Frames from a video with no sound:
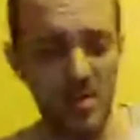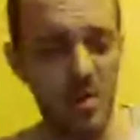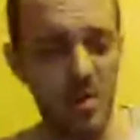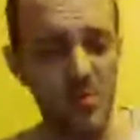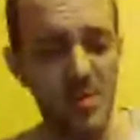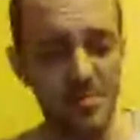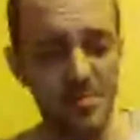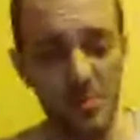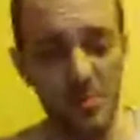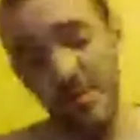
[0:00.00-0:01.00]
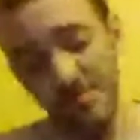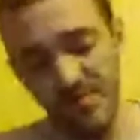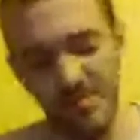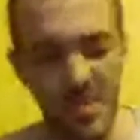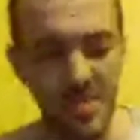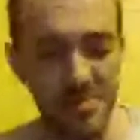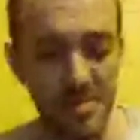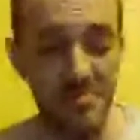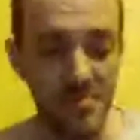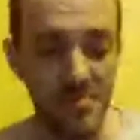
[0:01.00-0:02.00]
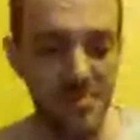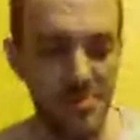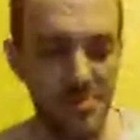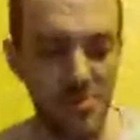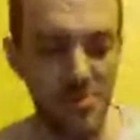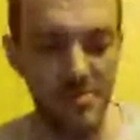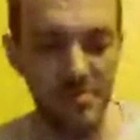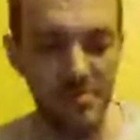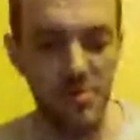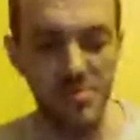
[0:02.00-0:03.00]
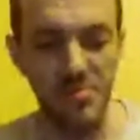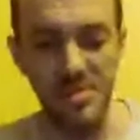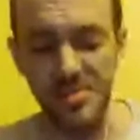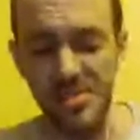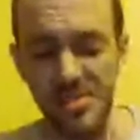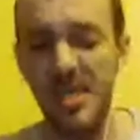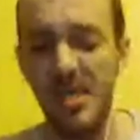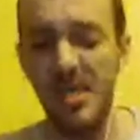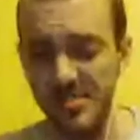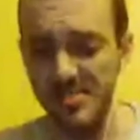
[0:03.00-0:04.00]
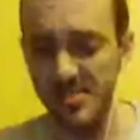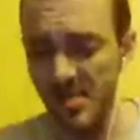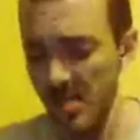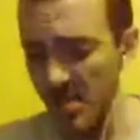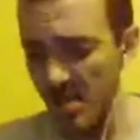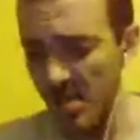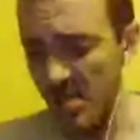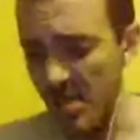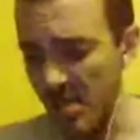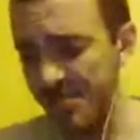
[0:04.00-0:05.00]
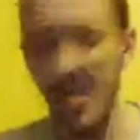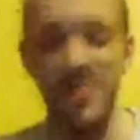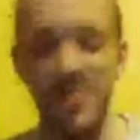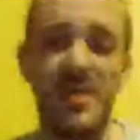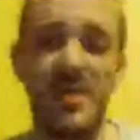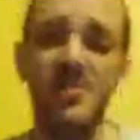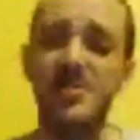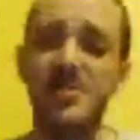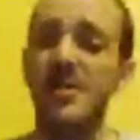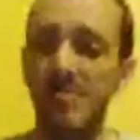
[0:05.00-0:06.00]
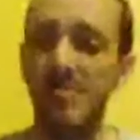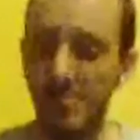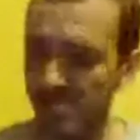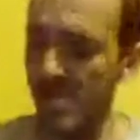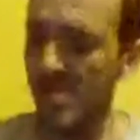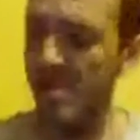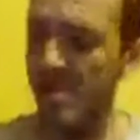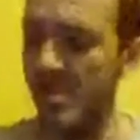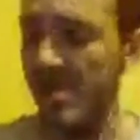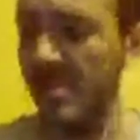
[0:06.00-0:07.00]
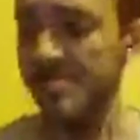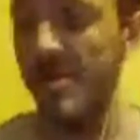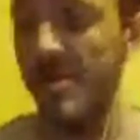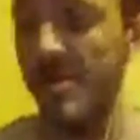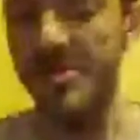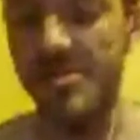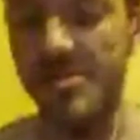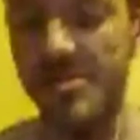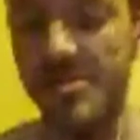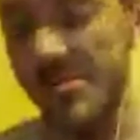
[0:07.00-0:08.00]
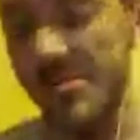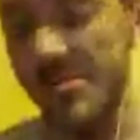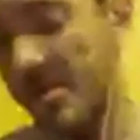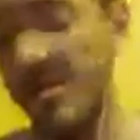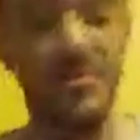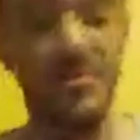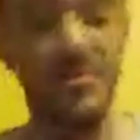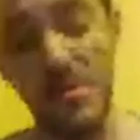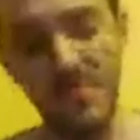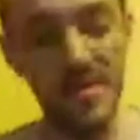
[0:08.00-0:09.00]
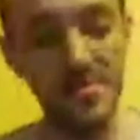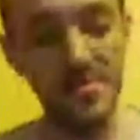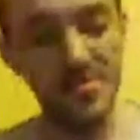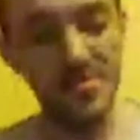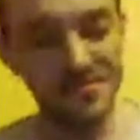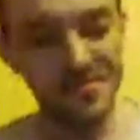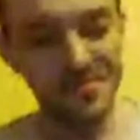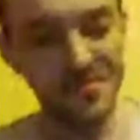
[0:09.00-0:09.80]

Along with, and then the third one, of course, which is the 10 Elements. They've been assisting in getting us various space-worthy vehicles.